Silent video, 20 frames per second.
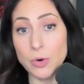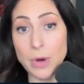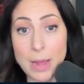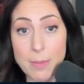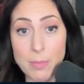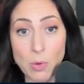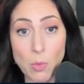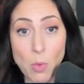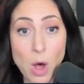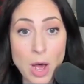
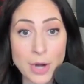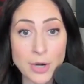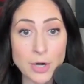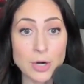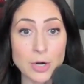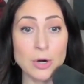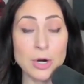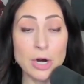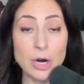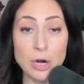grab a
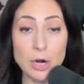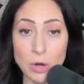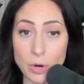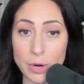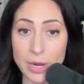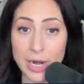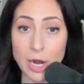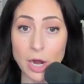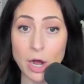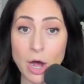water or go
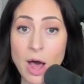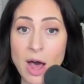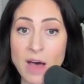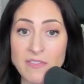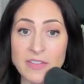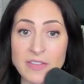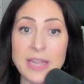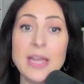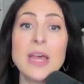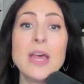get a
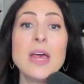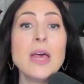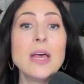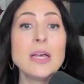coffee.